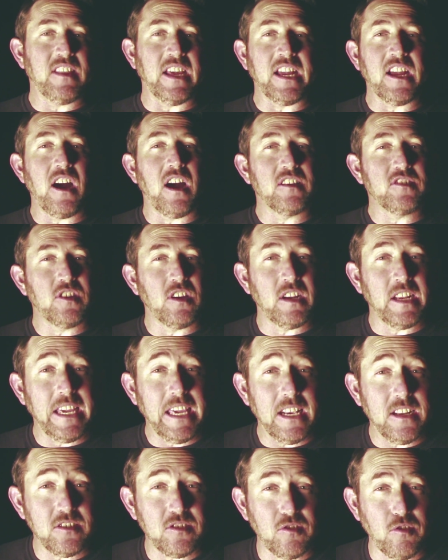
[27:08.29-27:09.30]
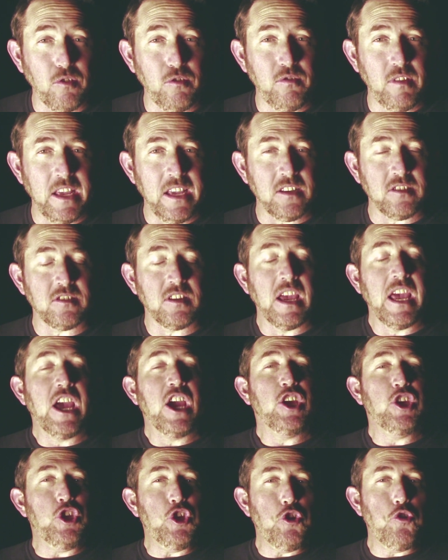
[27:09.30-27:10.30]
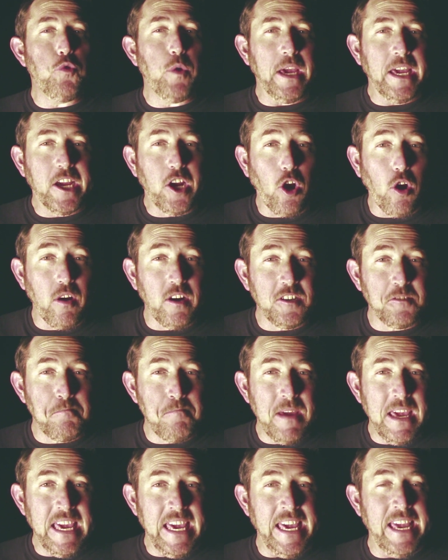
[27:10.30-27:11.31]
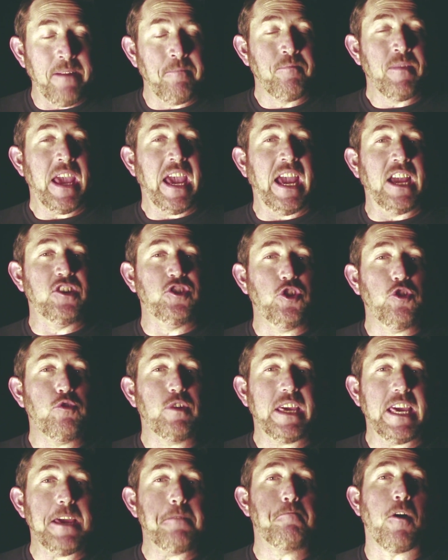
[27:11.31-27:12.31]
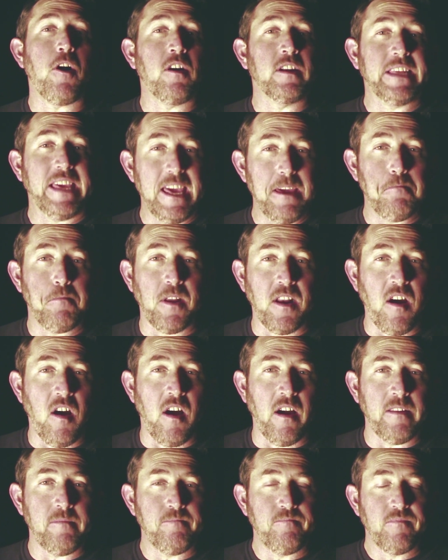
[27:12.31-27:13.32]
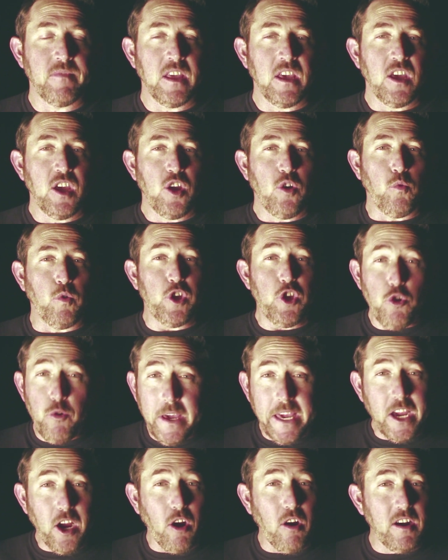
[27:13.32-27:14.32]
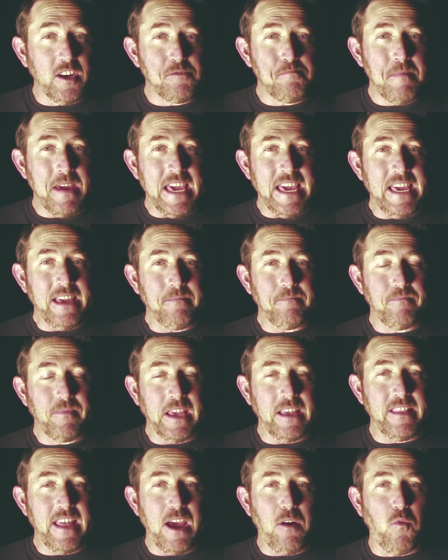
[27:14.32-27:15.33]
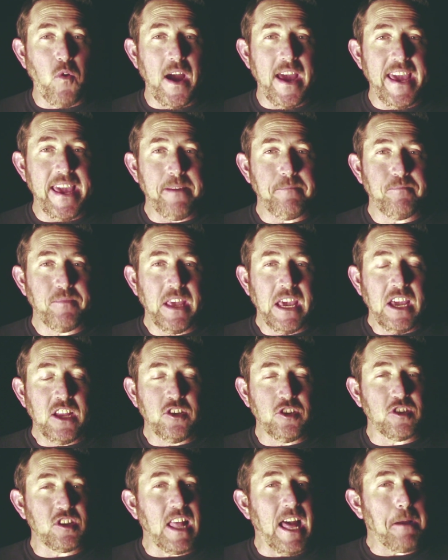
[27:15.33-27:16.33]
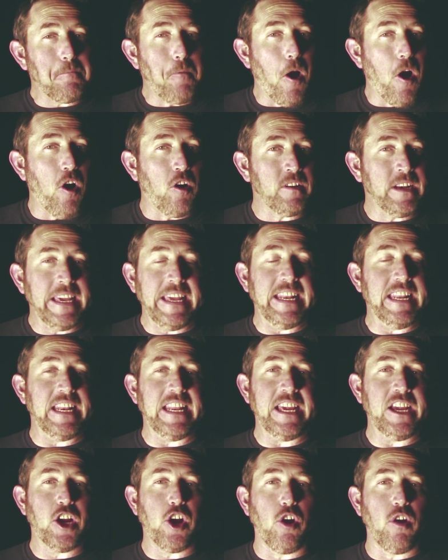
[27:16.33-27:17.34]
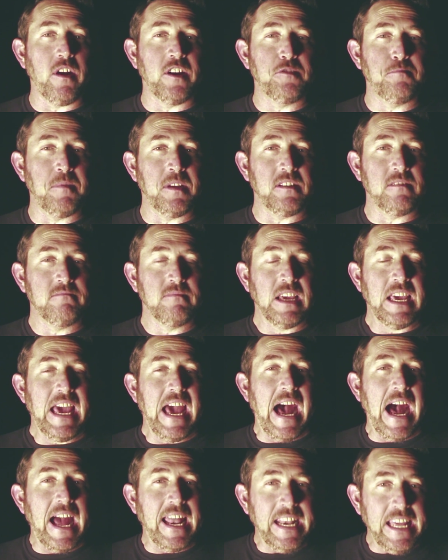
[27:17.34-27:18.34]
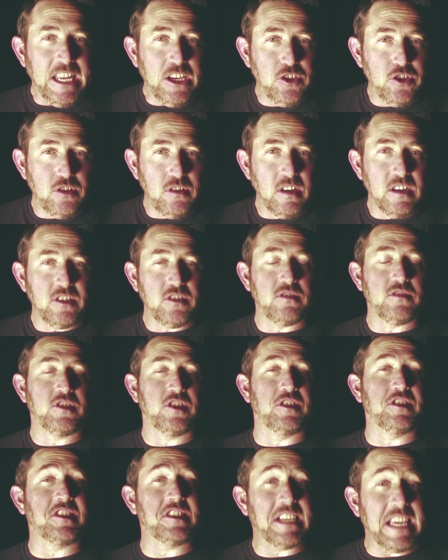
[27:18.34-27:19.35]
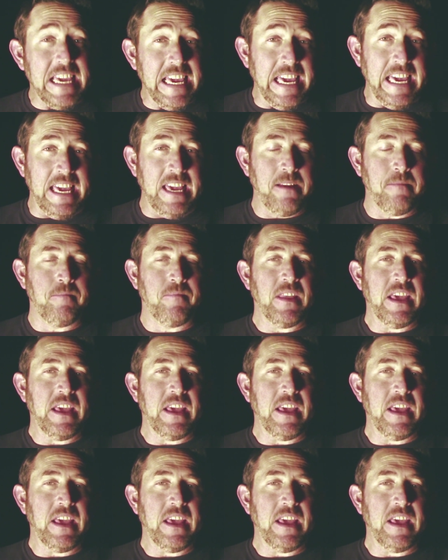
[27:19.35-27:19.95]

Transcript: that God's going to get us through this. You encourage me as you keep on keeping on. Will you encourage me in that way? Just like Paul needed encouragement, I need to see